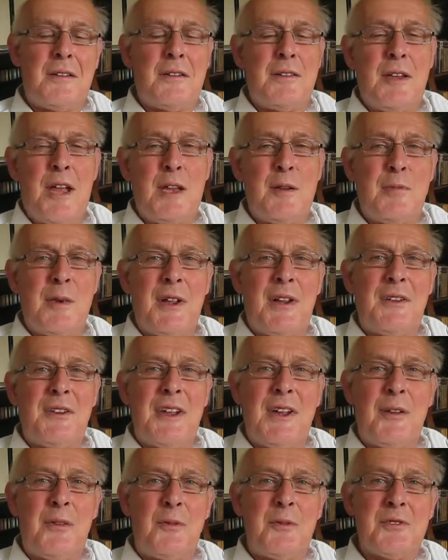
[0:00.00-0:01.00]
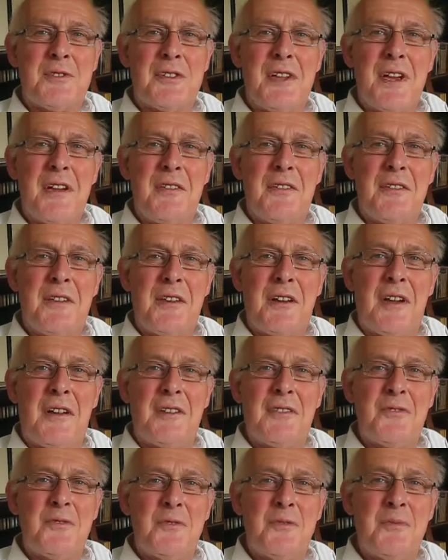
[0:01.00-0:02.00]
Danny Mandel was there in the
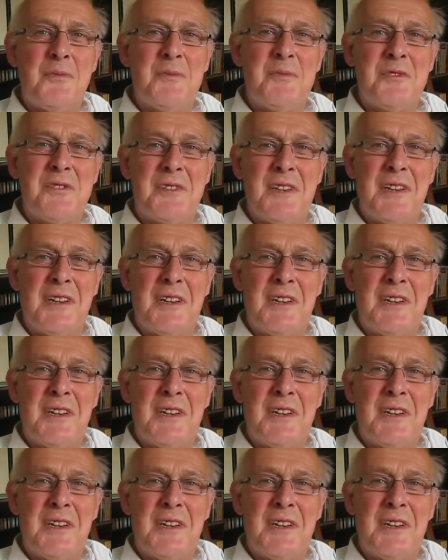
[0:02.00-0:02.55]
cutting rooms,